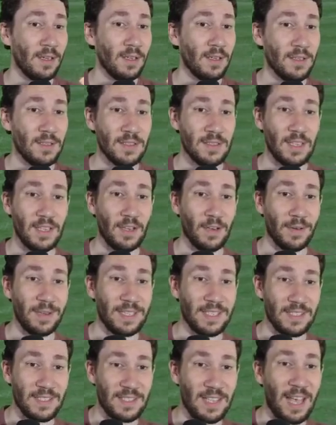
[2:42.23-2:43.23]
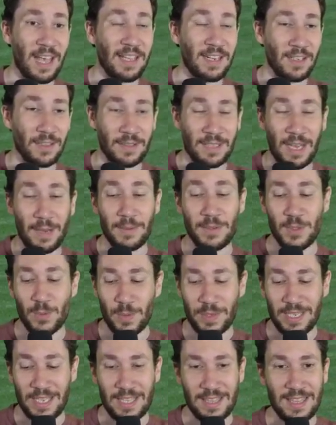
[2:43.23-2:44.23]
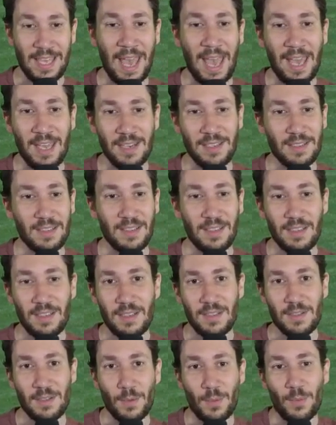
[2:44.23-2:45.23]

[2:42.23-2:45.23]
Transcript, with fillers: sinker inside here. Now he's swinging at that. So